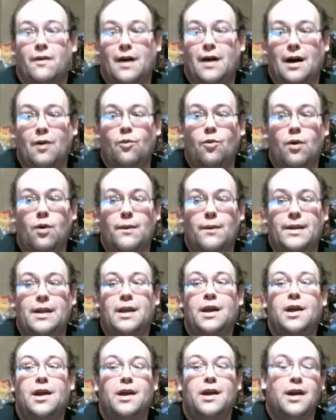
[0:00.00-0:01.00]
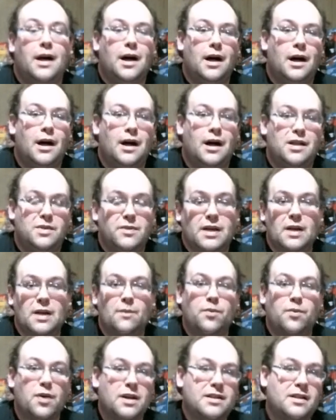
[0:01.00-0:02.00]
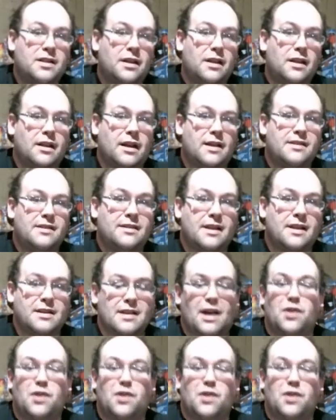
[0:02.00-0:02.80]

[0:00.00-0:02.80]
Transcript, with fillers: uh, woman uh, to become president of the United States.